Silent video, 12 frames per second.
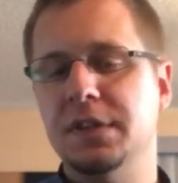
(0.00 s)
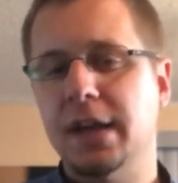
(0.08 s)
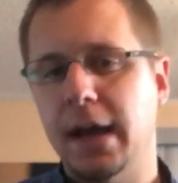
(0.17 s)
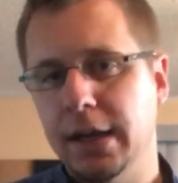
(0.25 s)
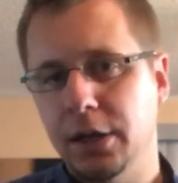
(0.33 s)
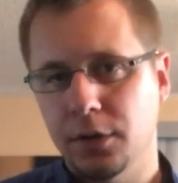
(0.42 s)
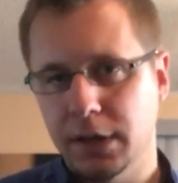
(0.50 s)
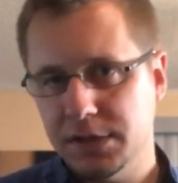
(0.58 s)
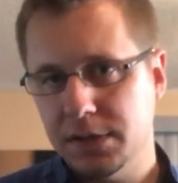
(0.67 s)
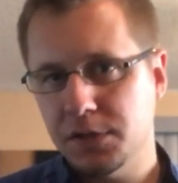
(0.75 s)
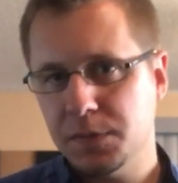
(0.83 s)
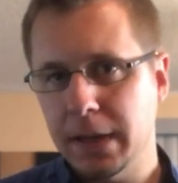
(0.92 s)
tight
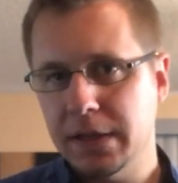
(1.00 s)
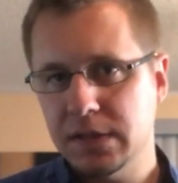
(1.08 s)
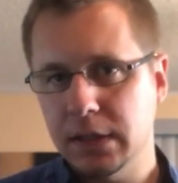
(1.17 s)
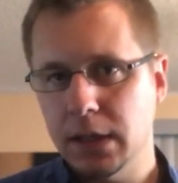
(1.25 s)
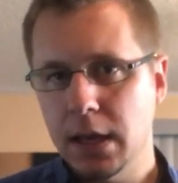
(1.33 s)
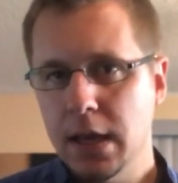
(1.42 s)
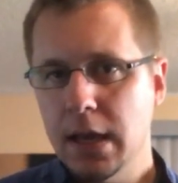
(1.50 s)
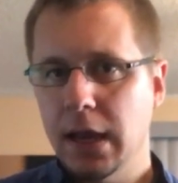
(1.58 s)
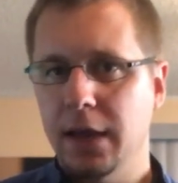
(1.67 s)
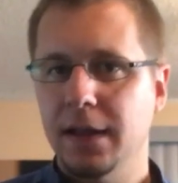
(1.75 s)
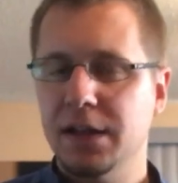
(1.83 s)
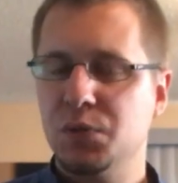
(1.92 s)
grace note spacing,
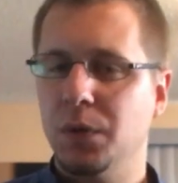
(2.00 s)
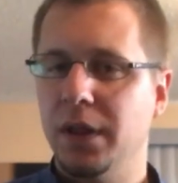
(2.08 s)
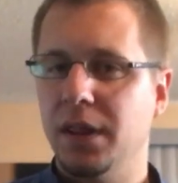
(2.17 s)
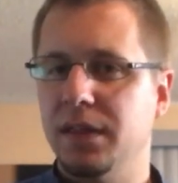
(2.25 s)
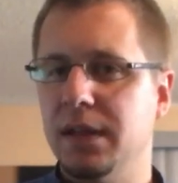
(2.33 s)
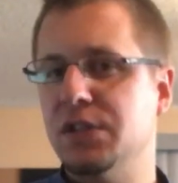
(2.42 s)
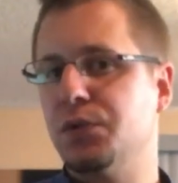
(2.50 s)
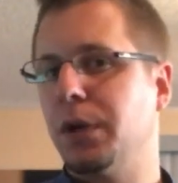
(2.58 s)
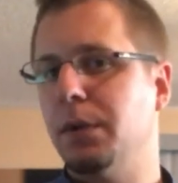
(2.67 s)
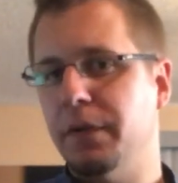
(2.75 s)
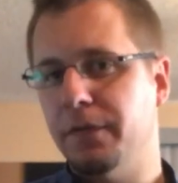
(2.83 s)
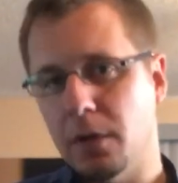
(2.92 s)
and that's one of the things we're
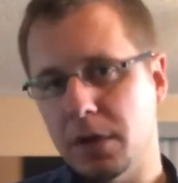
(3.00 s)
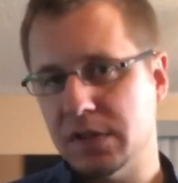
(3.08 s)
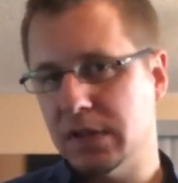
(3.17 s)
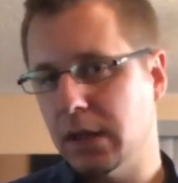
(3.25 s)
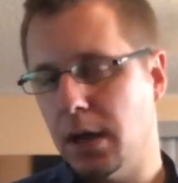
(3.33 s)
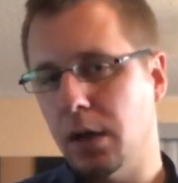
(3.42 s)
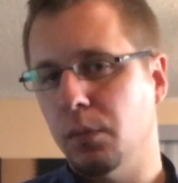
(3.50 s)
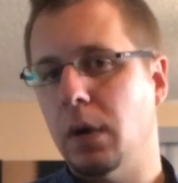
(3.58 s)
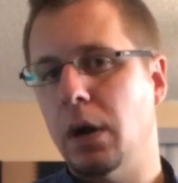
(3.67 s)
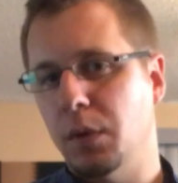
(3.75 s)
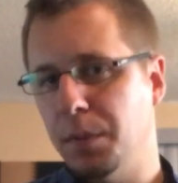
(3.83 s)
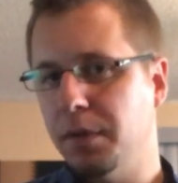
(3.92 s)
going to be focusing on
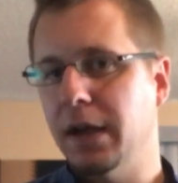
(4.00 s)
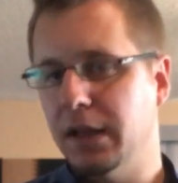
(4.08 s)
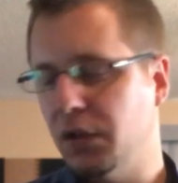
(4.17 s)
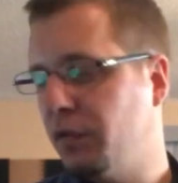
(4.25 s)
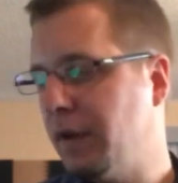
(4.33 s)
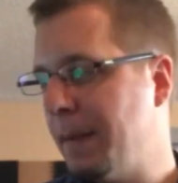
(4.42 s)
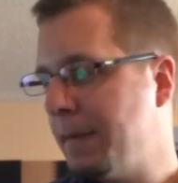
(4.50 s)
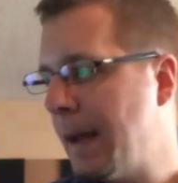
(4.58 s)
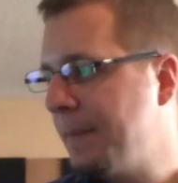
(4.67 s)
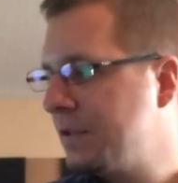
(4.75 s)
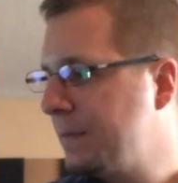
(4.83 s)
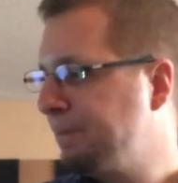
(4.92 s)
while we play these flam
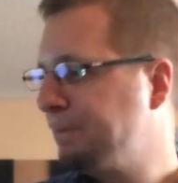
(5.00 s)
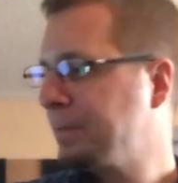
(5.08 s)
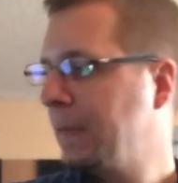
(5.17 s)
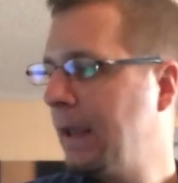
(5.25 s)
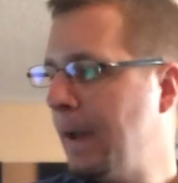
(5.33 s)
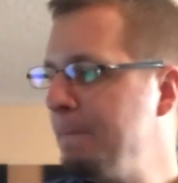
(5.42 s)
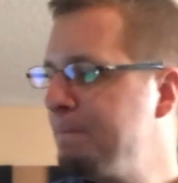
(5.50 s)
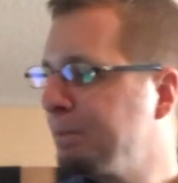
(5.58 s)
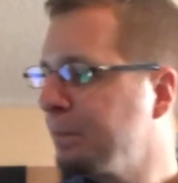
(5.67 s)
taps. Okay,